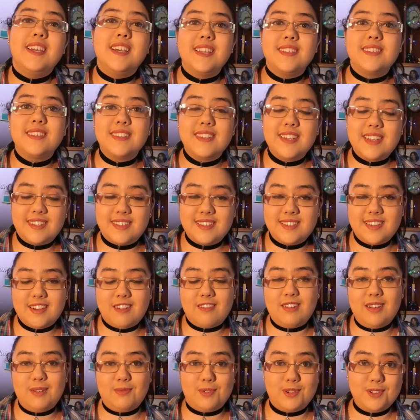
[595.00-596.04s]
isn't
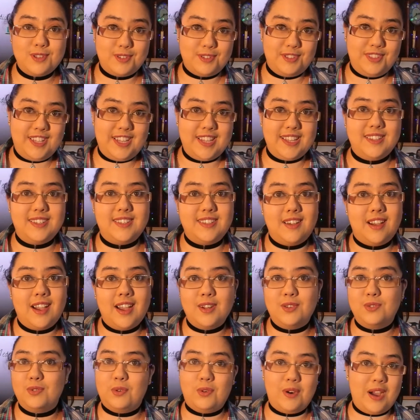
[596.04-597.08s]
necessarily what's on the
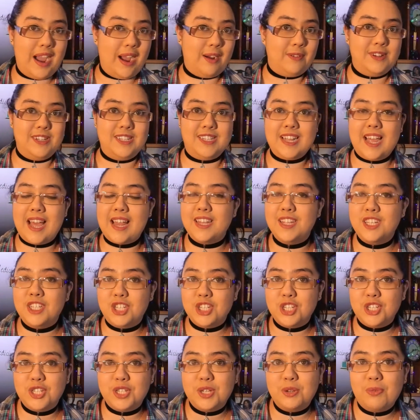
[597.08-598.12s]
inside, or how
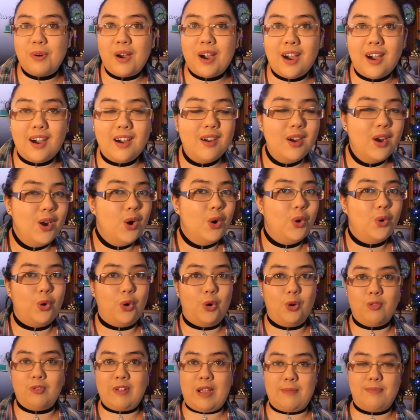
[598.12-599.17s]
intelligent you are,
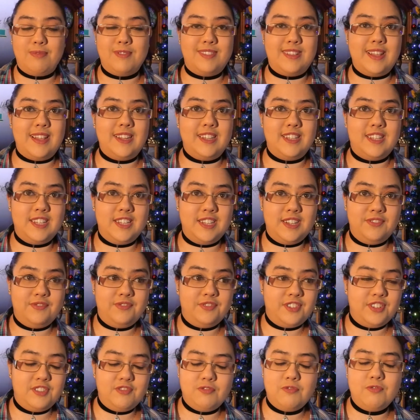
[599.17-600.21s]
or
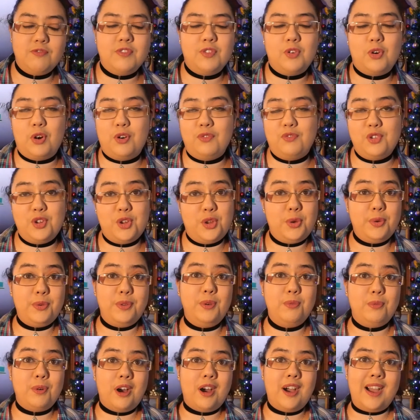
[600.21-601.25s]
representative of who
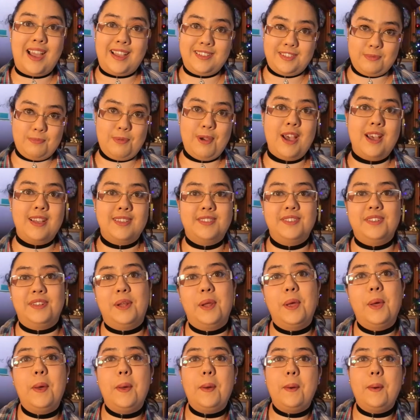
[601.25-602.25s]
you are as a person.